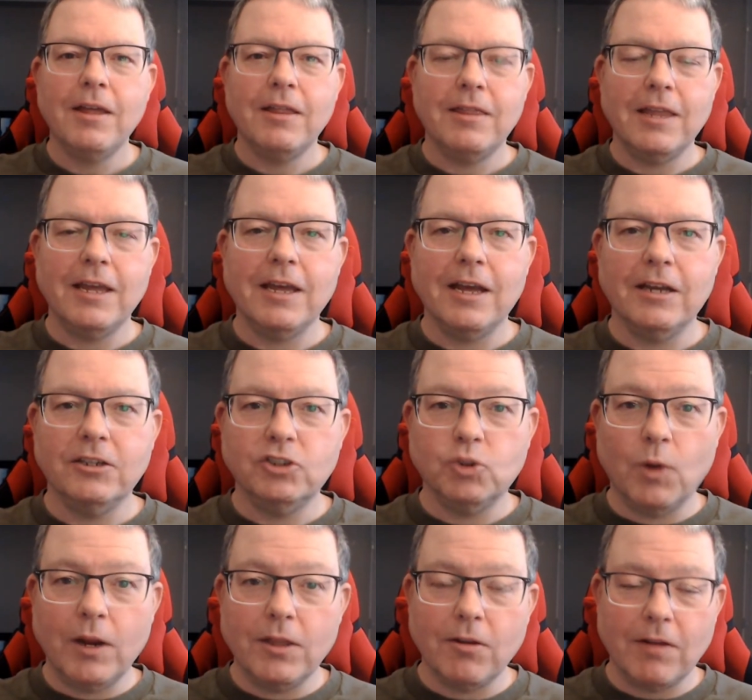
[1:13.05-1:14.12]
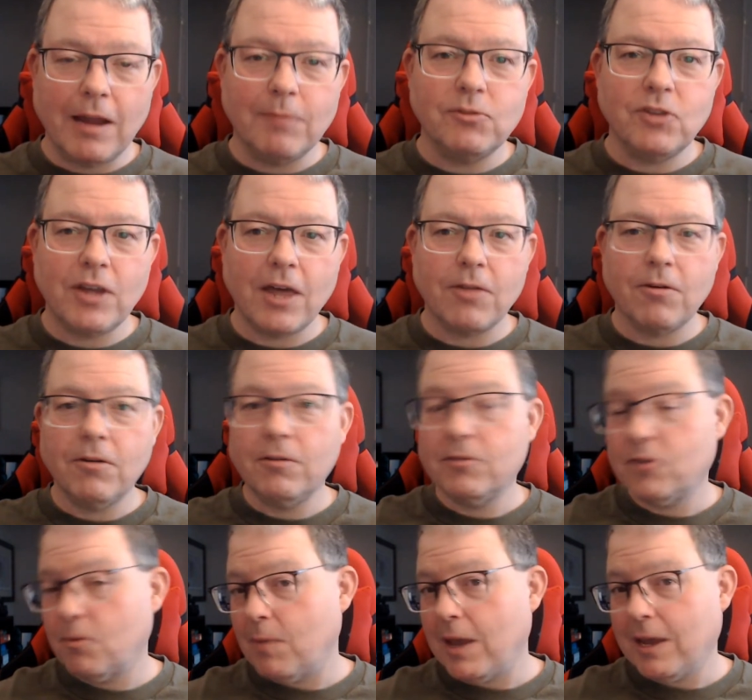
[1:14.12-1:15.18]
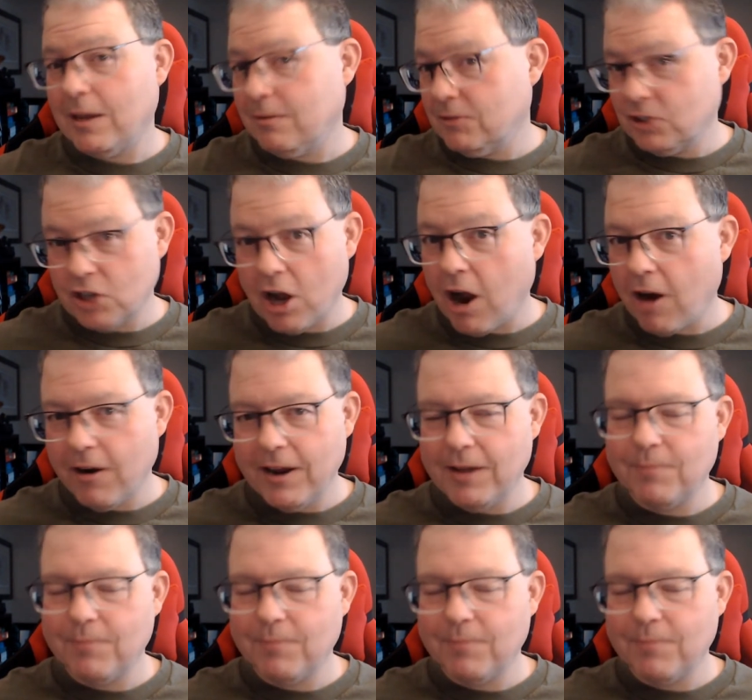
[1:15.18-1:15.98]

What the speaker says: They joined their names together to make it Johari.